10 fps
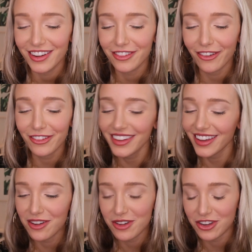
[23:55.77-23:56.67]
If
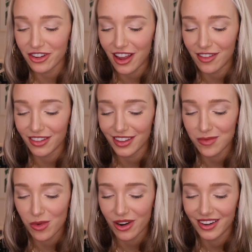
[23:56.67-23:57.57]
only I went
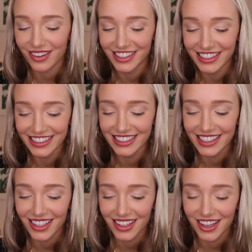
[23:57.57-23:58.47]
traveling more.
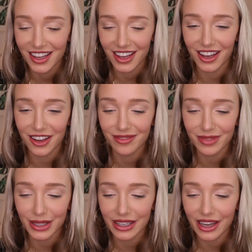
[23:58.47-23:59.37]

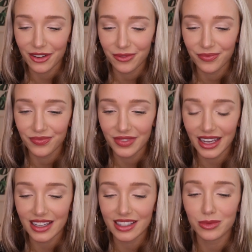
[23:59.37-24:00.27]
But yeah,
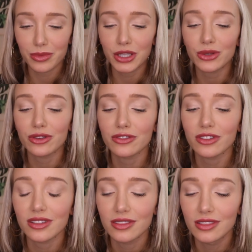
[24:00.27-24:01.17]
that is beautiful.